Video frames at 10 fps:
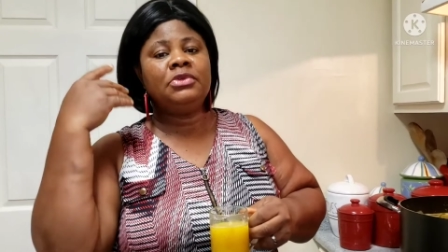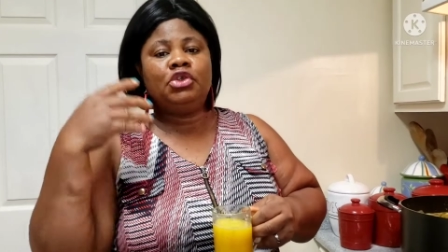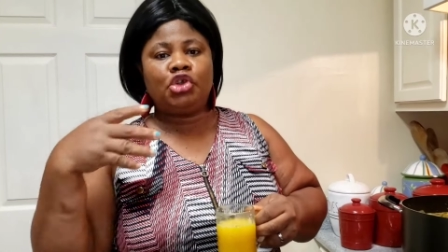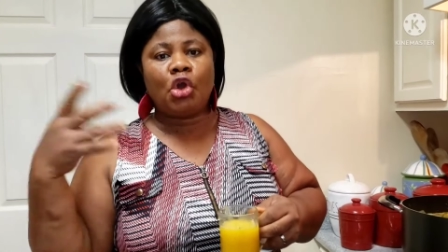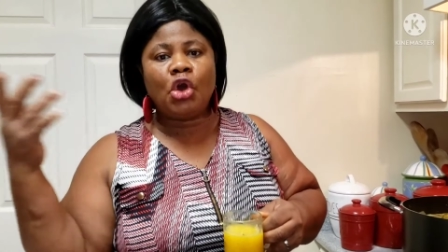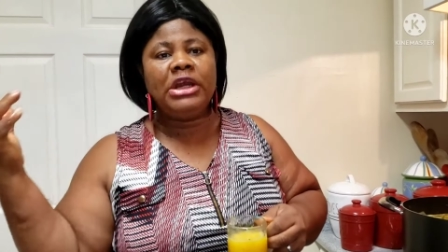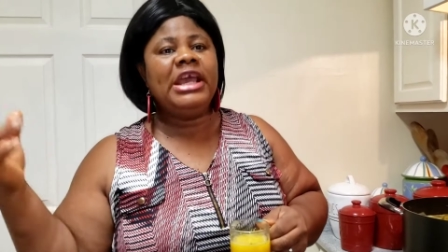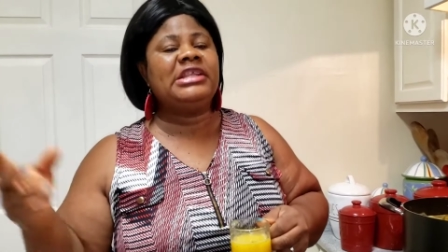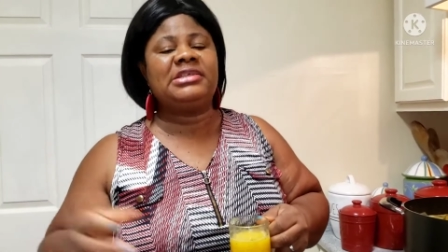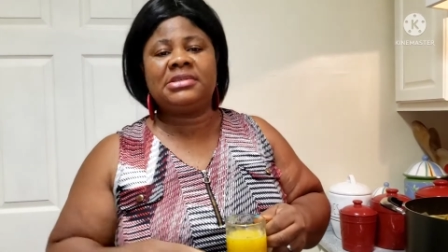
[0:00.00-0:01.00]

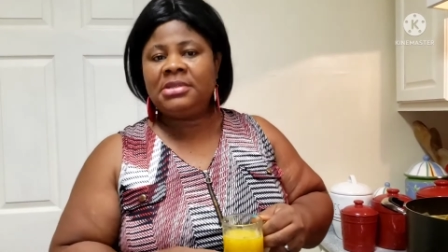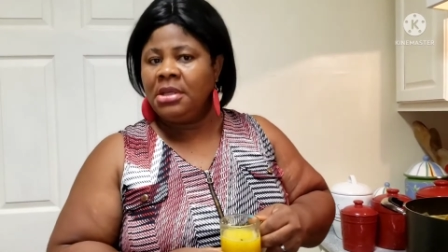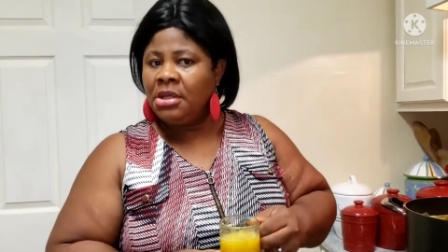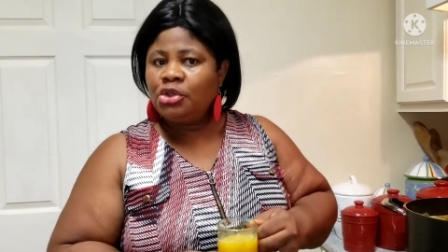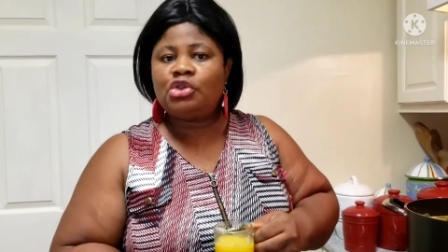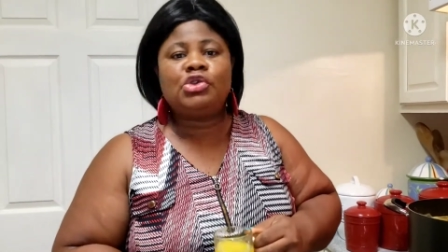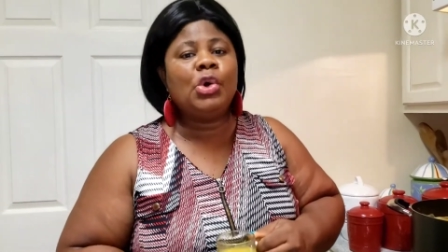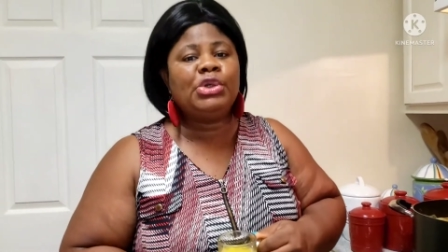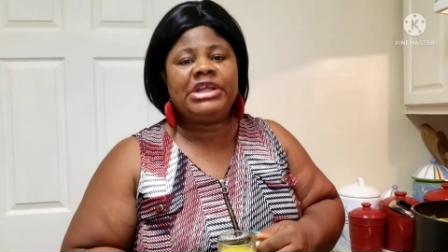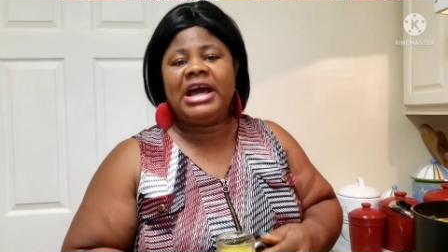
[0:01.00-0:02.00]
Chocolates,
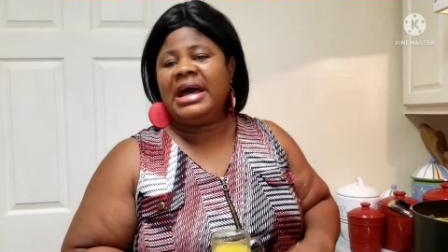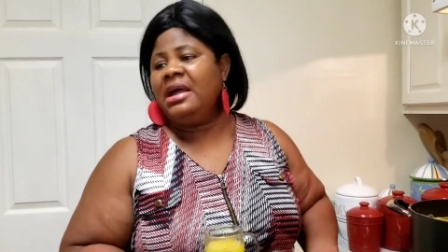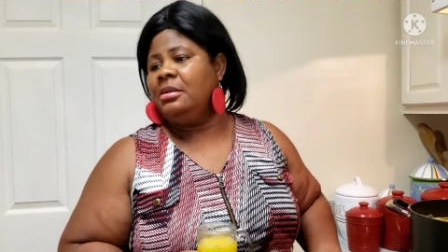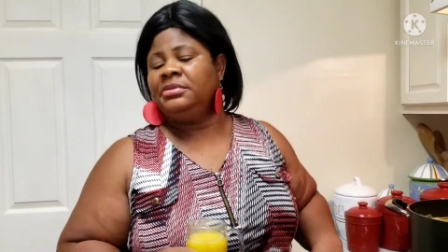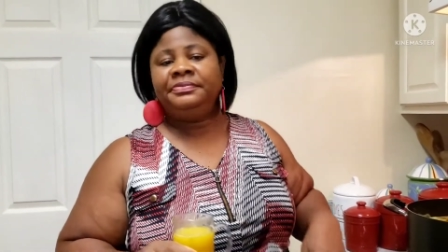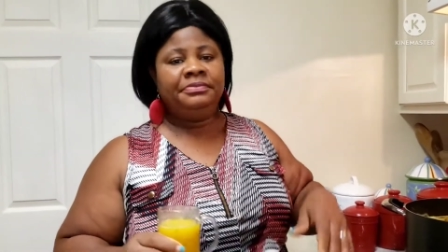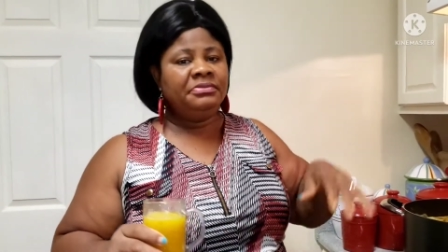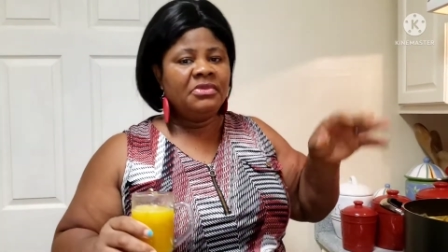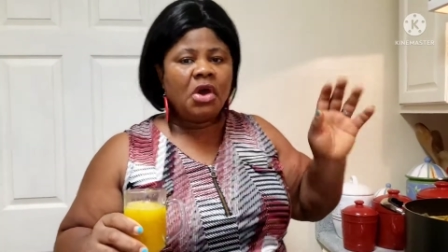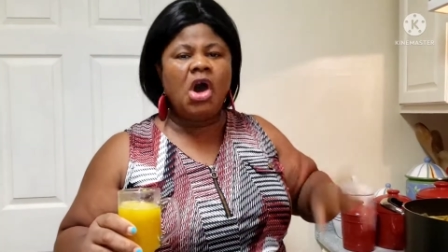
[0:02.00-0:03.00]
soda,
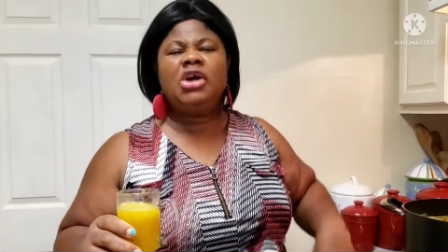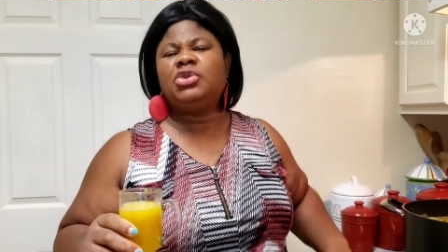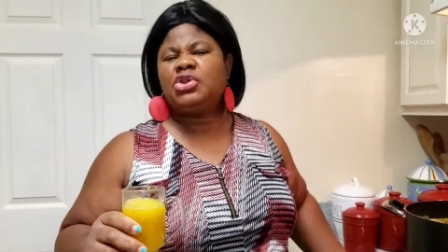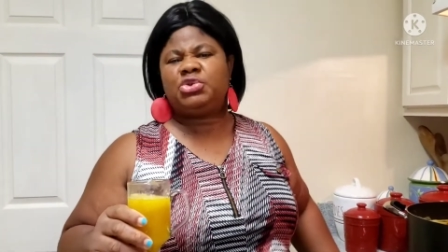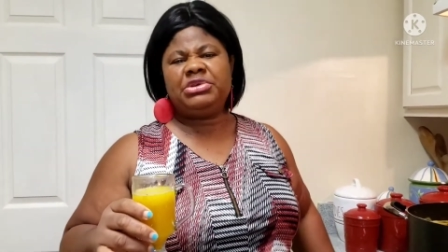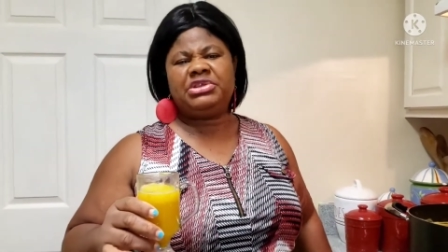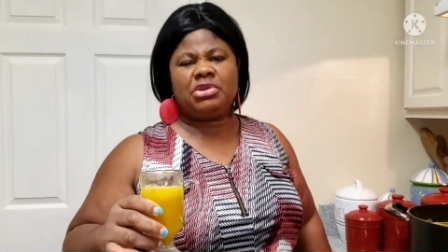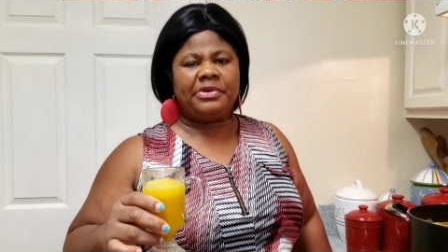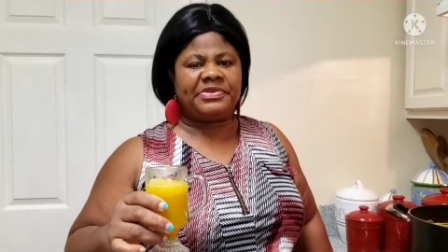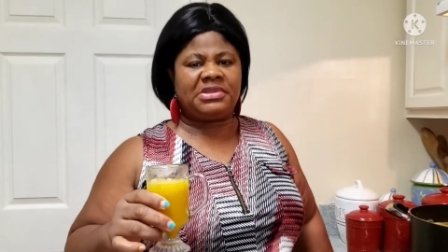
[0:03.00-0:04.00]
all those sweet
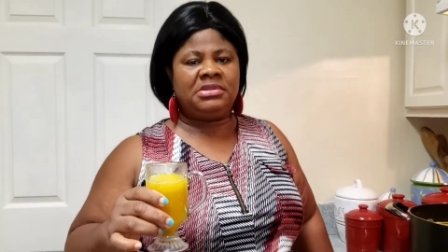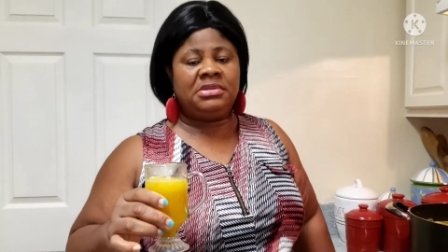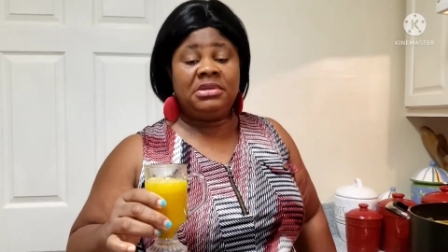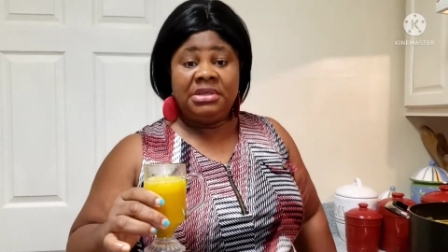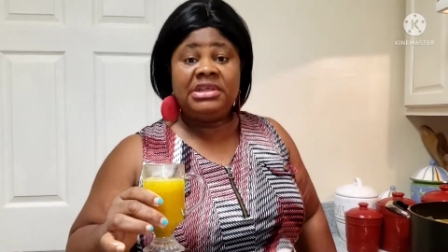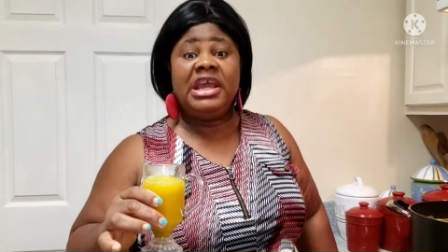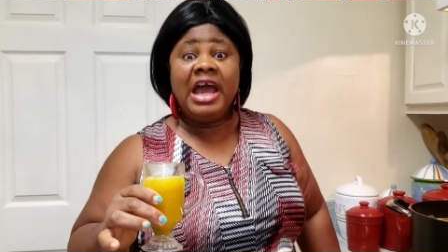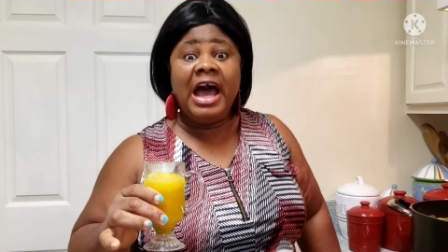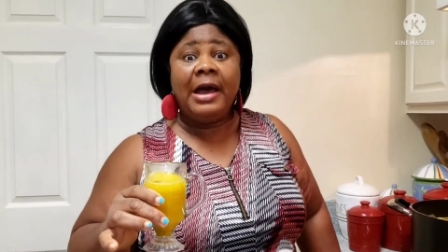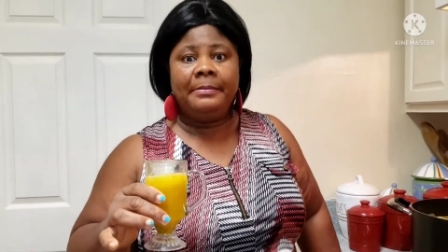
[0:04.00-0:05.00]
stuffs, they
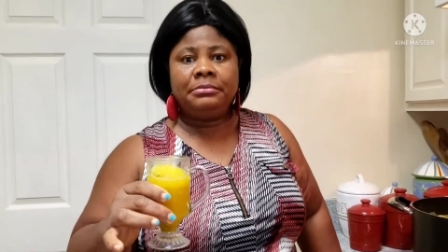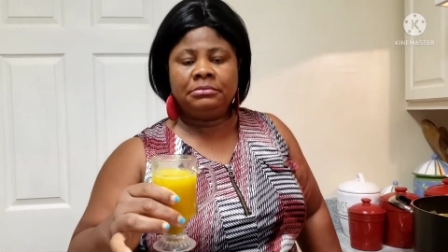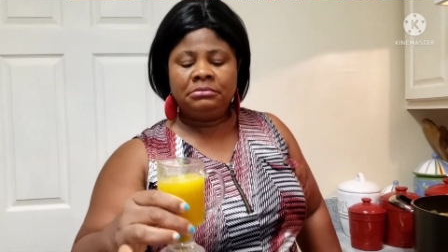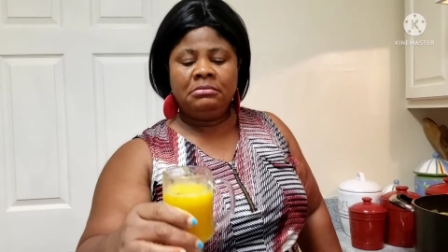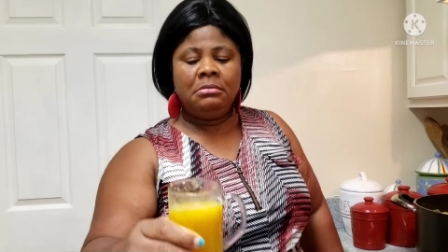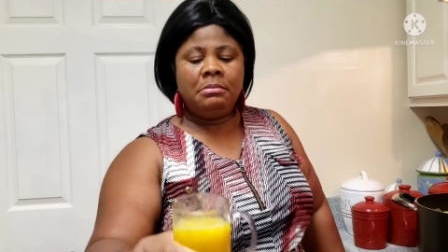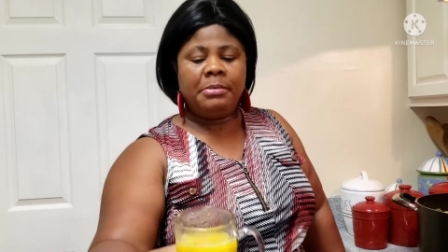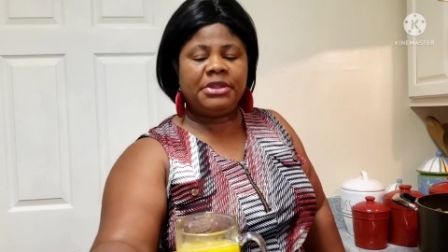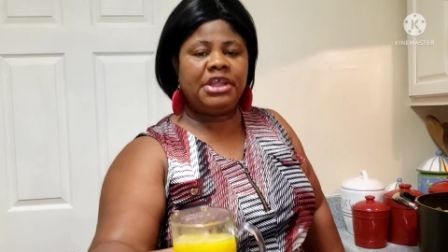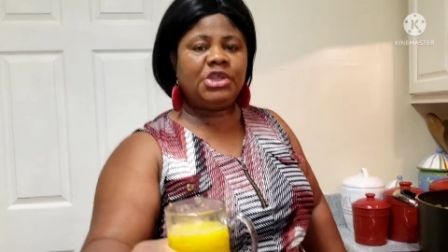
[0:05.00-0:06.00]
harm.
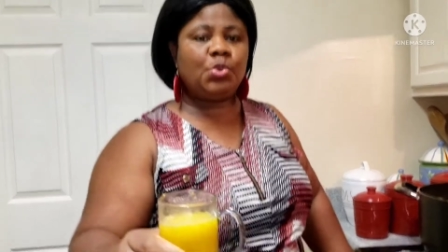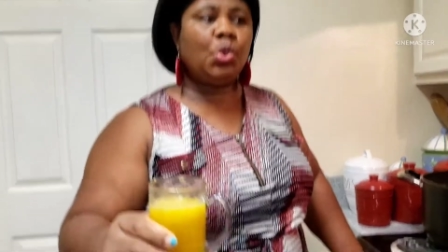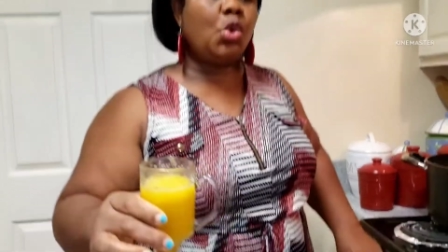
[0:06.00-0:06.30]
But this will